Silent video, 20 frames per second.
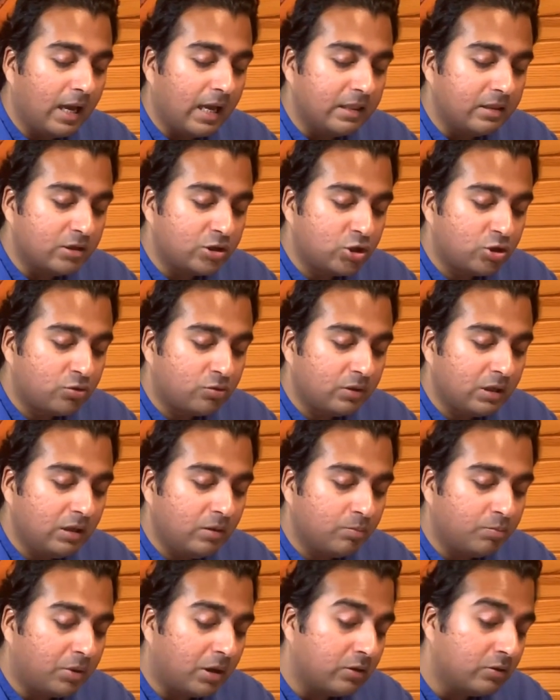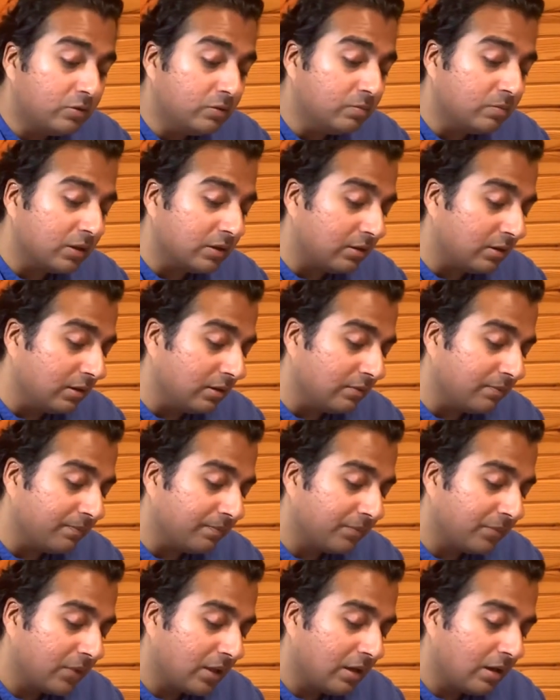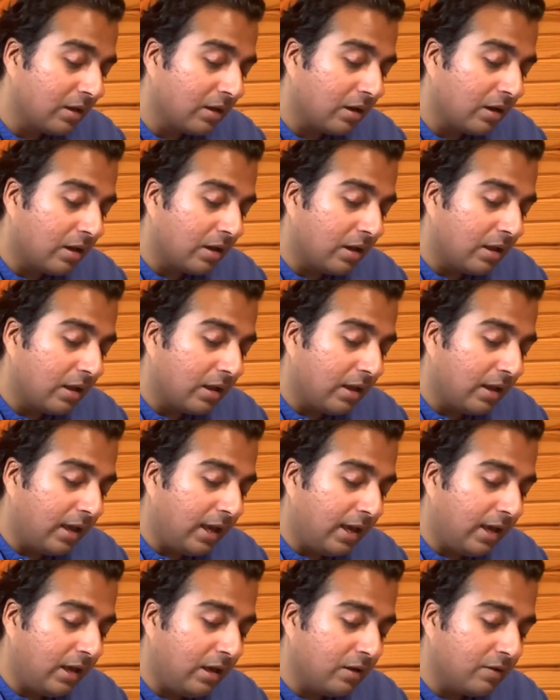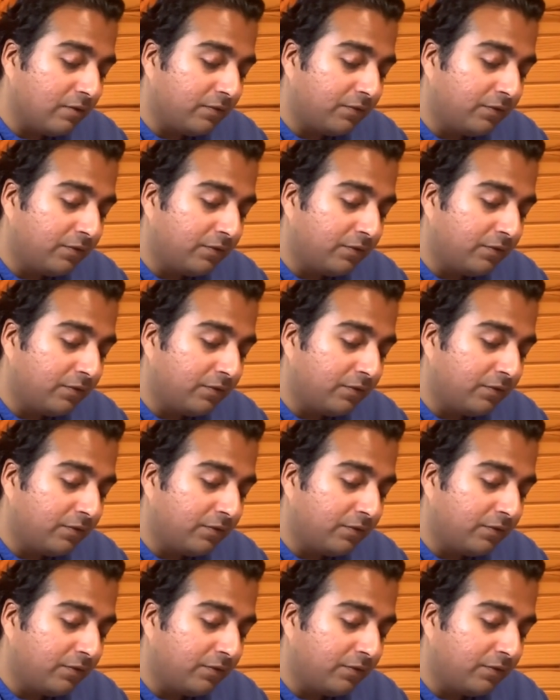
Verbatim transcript: and the stream Bahumati. A